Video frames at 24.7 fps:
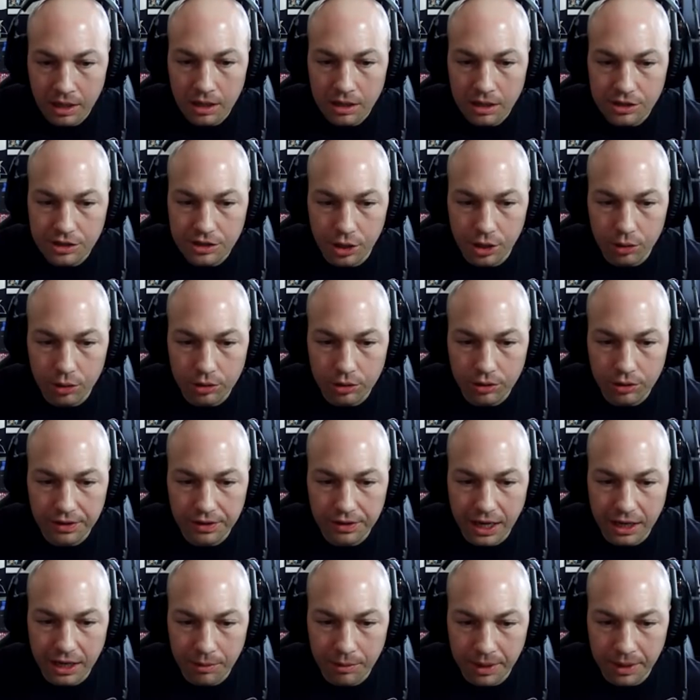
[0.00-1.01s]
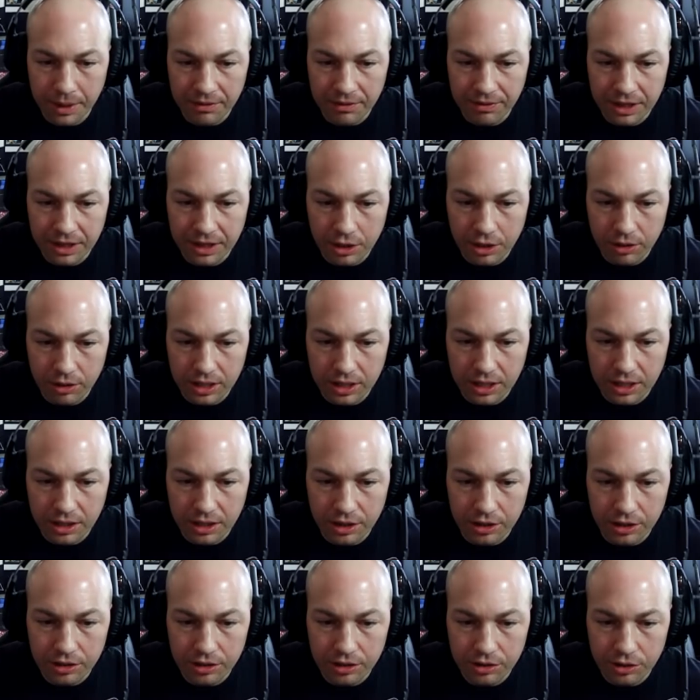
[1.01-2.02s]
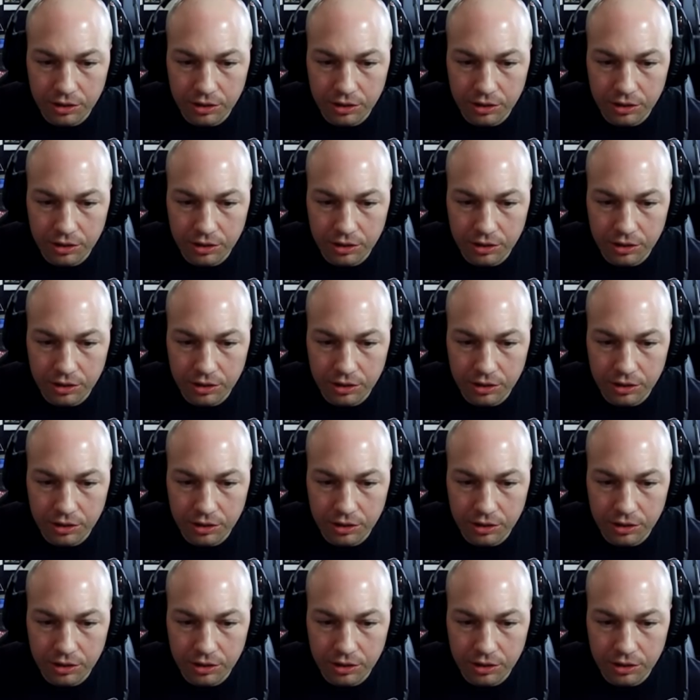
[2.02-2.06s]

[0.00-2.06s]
So you've got your main video here,